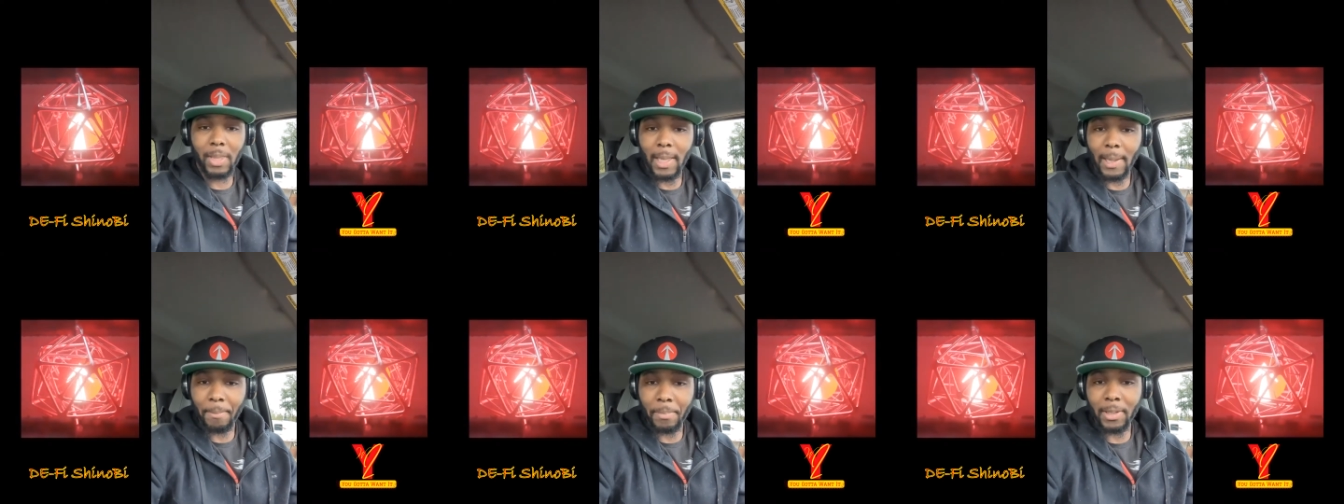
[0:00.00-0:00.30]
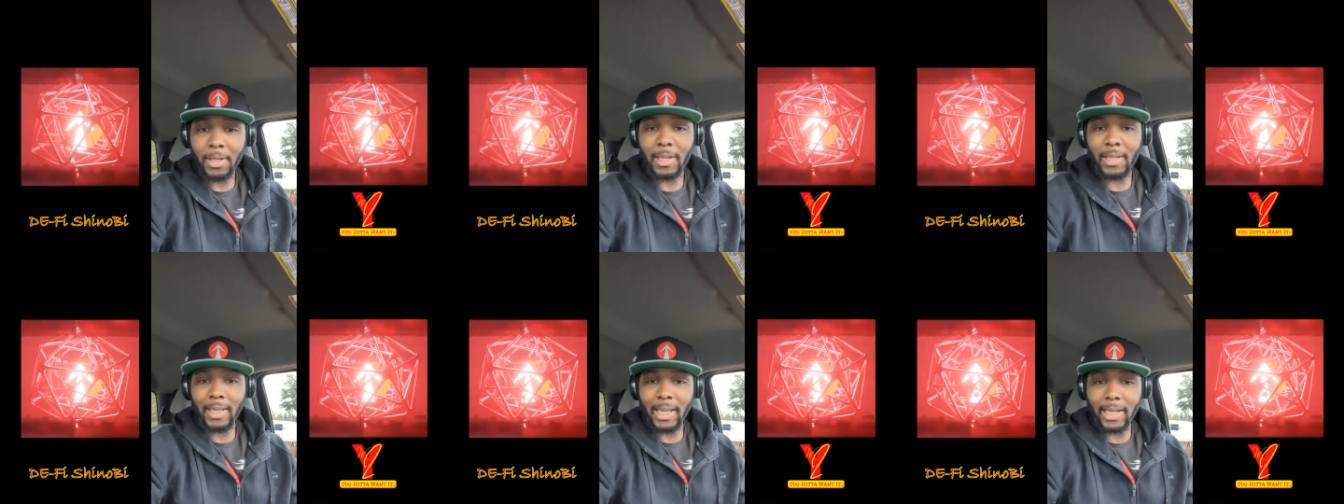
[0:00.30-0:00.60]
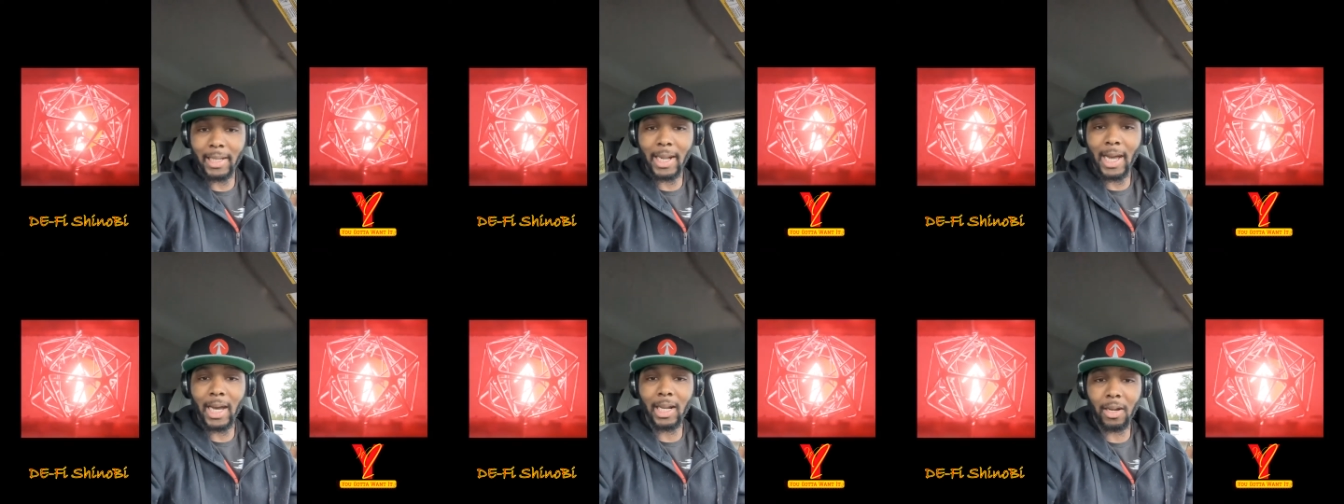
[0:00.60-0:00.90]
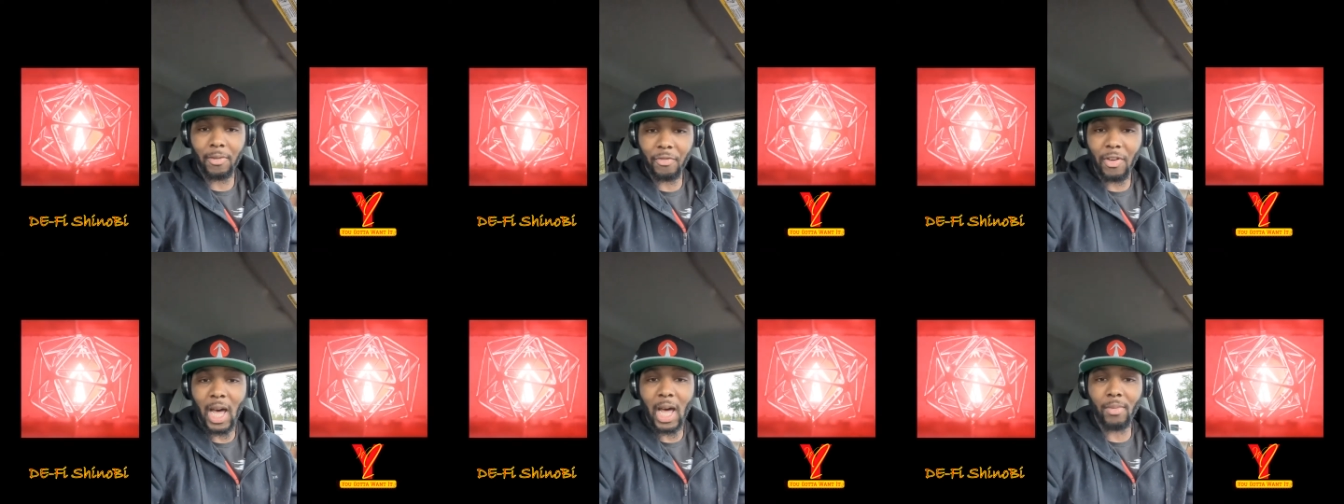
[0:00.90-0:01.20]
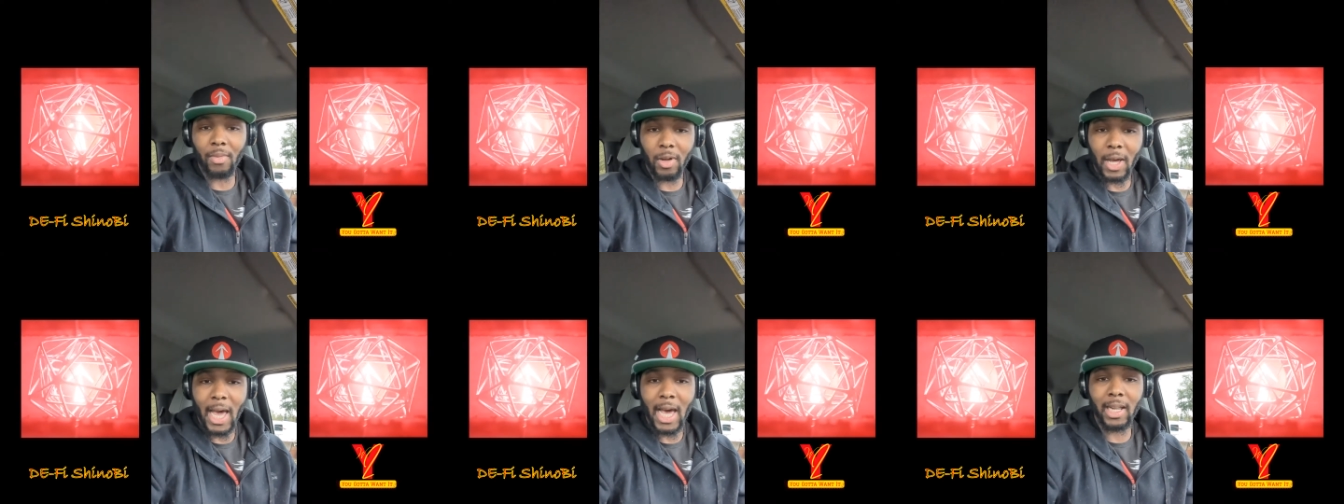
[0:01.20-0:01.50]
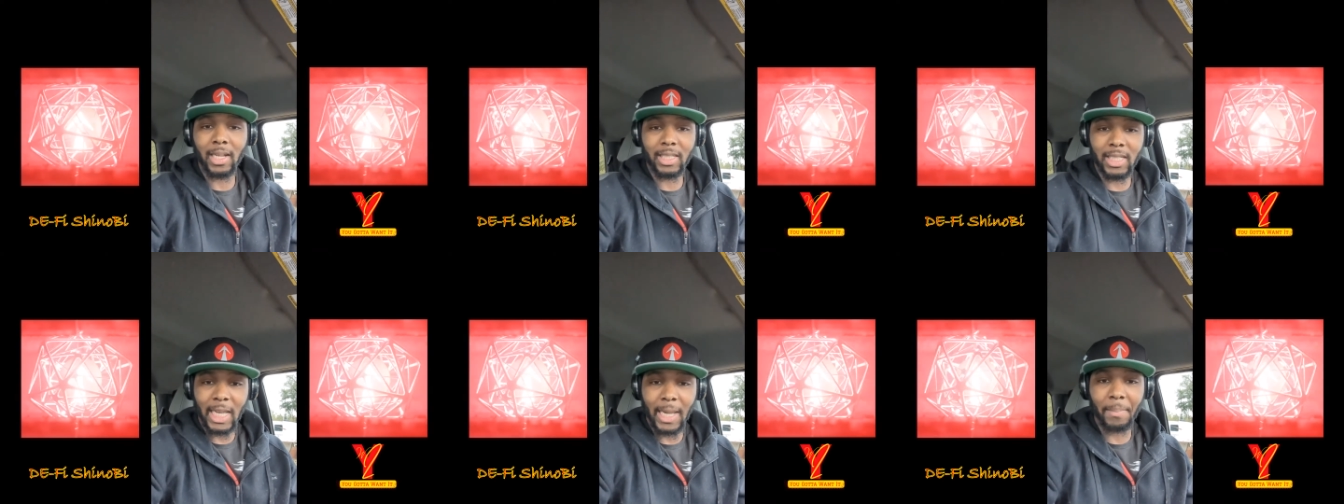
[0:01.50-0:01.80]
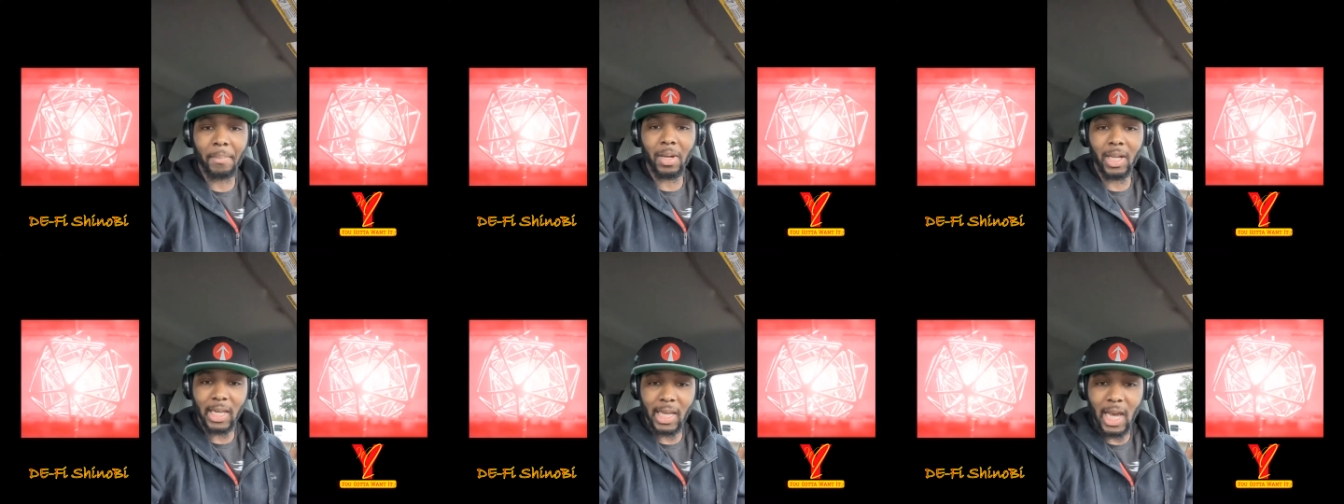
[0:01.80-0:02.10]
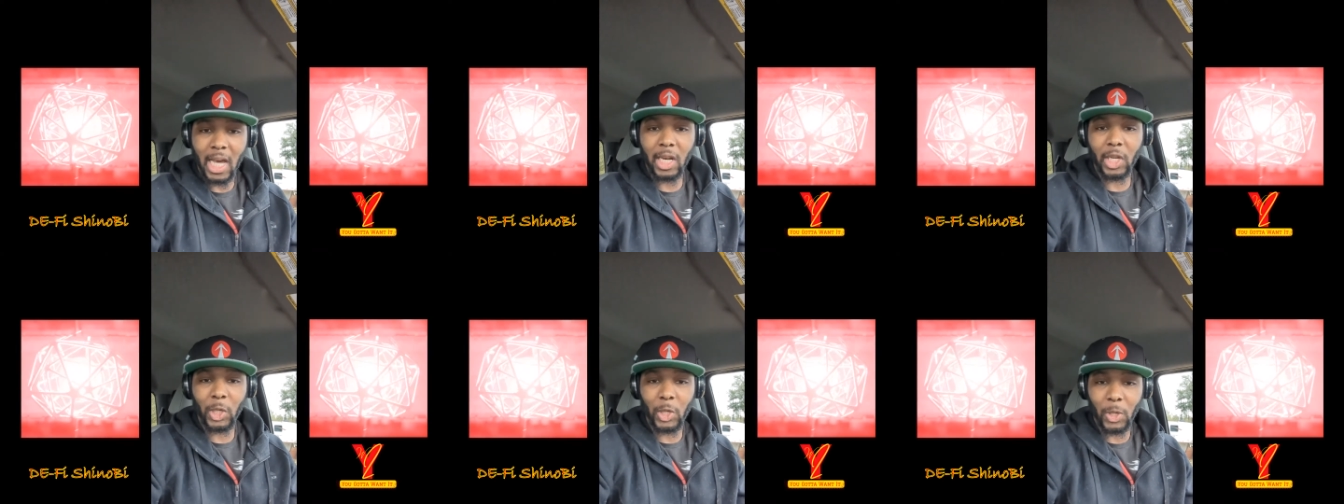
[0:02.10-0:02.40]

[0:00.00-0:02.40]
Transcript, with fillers: they put in their nine to five on how to take money out of